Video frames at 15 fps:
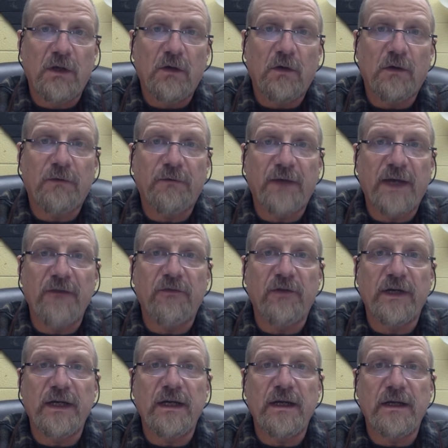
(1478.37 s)
or
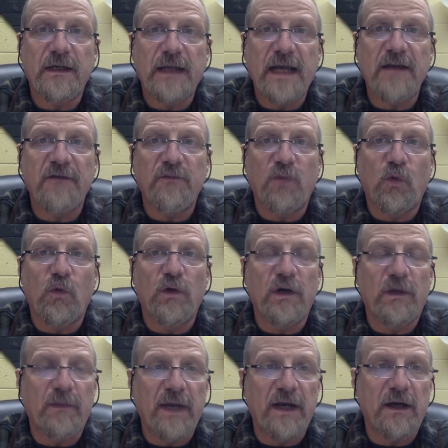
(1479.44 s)
favoring native-born
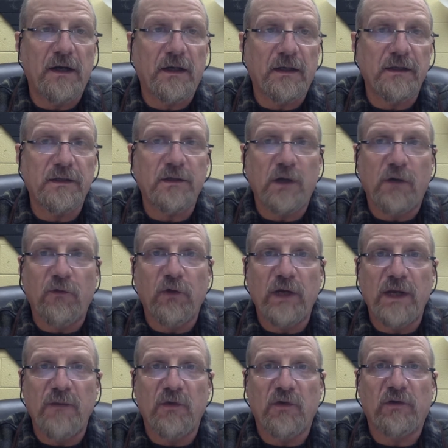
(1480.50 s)
Americans over
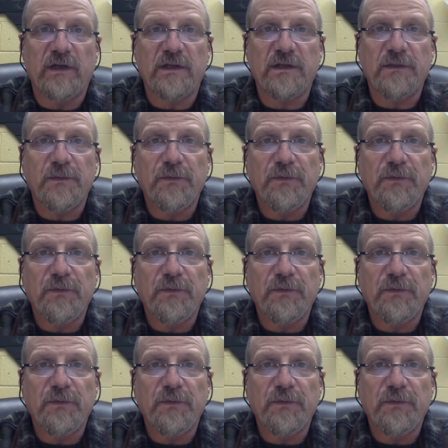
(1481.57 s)
immigrants.